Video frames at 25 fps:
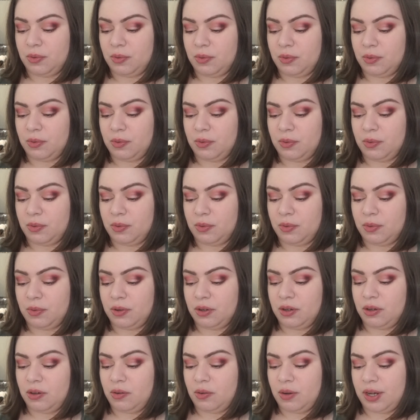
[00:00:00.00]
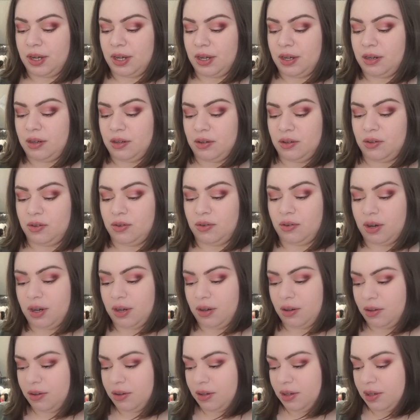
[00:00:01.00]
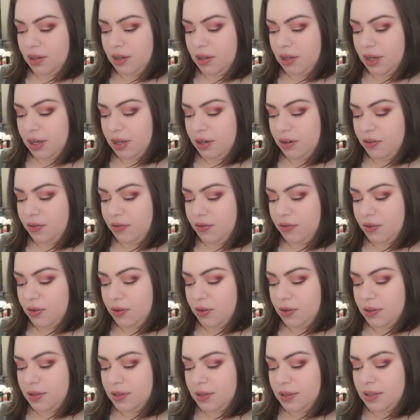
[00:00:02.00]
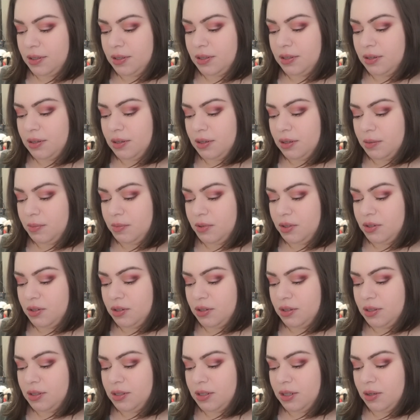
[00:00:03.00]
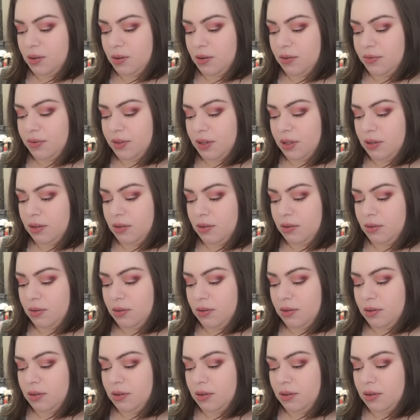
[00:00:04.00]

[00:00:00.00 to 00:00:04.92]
All right, so I'm gonna go ahead and try on the liner first. Just take off that little